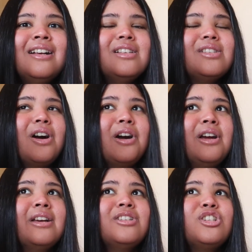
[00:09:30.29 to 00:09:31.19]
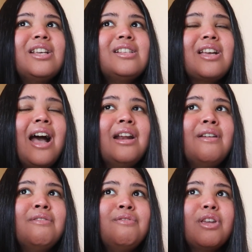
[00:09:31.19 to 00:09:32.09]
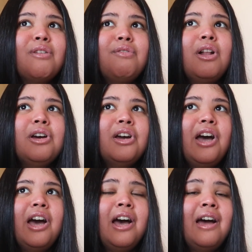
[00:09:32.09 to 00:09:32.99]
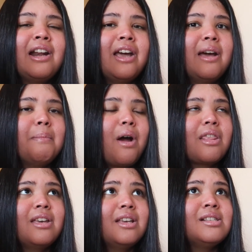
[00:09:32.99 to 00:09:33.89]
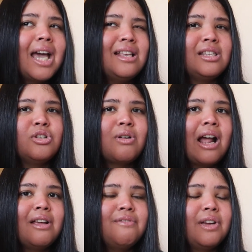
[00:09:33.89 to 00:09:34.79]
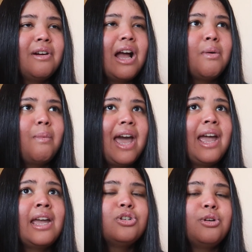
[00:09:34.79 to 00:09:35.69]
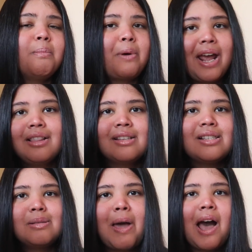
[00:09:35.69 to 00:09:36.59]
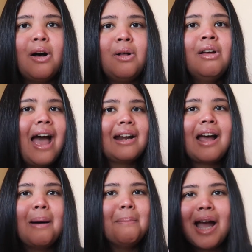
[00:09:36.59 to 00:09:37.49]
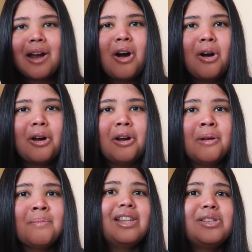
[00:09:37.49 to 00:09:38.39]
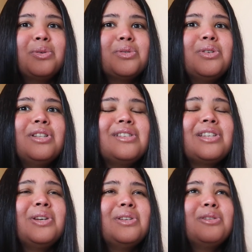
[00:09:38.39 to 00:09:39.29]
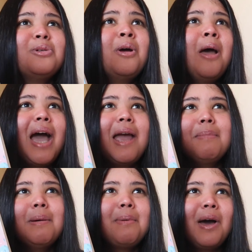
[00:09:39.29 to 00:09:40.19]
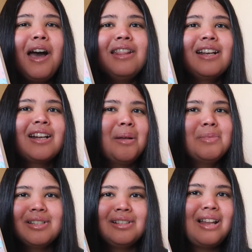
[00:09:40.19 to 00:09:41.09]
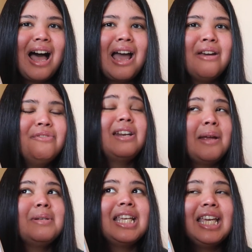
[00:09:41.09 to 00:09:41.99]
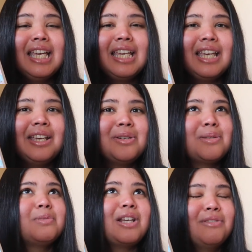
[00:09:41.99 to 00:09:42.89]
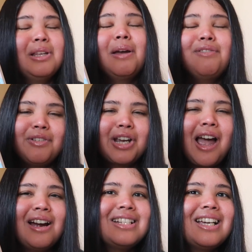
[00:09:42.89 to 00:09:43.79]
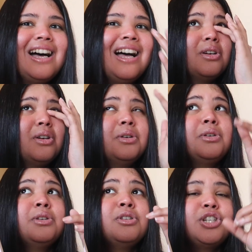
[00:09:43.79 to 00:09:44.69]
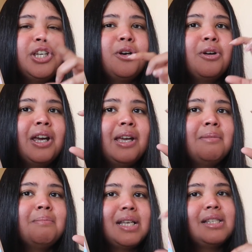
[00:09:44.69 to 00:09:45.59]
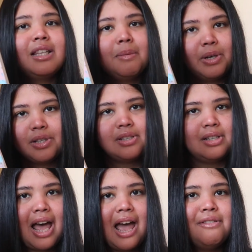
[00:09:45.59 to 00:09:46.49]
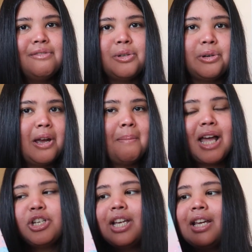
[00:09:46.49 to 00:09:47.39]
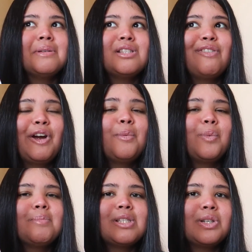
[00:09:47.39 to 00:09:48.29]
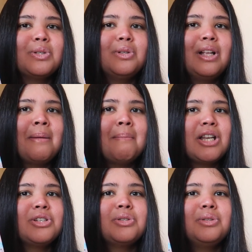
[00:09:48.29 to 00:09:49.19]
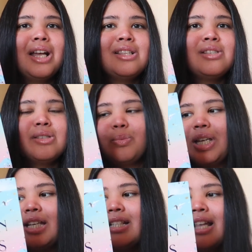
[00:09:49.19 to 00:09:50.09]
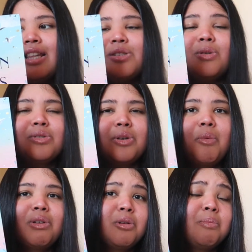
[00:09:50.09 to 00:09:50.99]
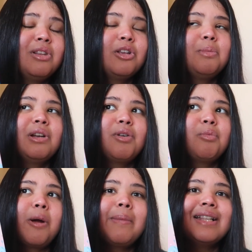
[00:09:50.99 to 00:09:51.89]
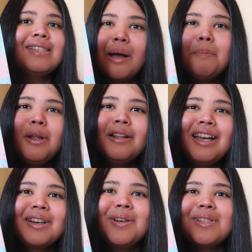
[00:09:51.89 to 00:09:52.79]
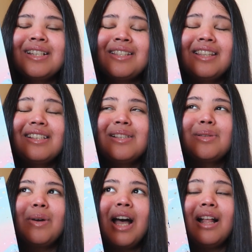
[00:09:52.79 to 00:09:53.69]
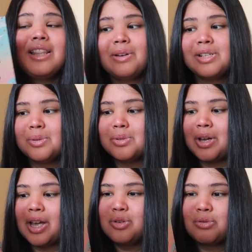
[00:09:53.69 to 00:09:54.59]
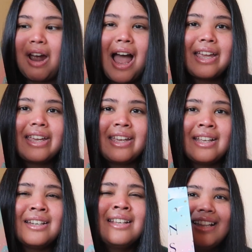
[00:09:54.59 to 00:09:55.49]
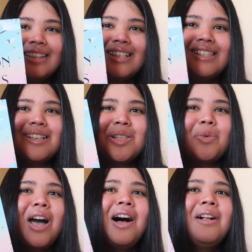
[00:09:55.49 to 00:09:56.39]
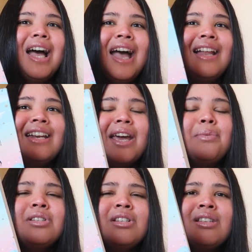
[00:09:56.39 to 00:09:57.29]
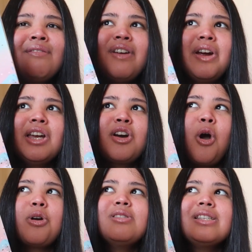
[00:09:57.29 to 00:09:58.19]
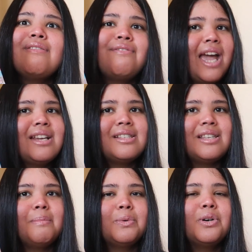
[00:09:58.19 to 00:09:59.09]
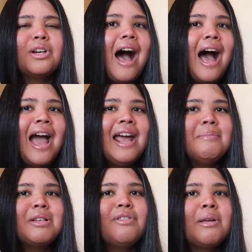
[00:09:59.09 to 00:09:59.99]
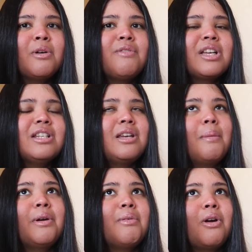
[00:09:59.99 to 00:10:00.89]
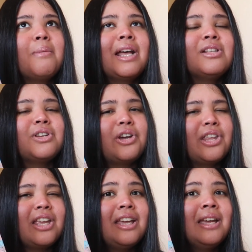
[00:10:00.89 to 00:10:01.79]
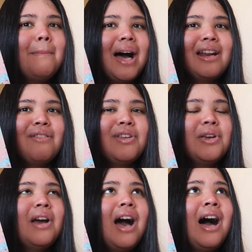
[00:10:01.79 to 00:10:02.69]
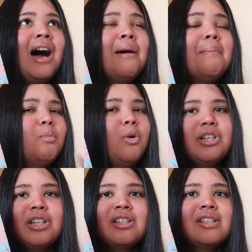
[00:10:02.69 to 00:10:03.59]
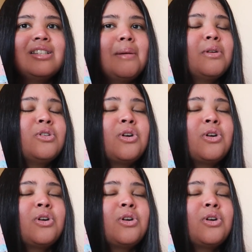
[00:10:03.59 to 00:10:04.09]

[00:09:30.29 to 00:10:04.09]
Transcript: So she's kind of, you follow her and her brothers as they try to figure out a way to break this spell and come back home. And there's also this cute little paper bird that comes to life named Kiki, who's definitely my favorite character, who Shiori basically brings to life through her magic. It's very whimsical and magical and sweet, and there's also a little bit of a romance subplot that goes into this as well, and there is also a dragon in this as well, and it was just a very cozy fantasy book. I am definitely more of a contemporary romance girly, but if you are wanting to dip your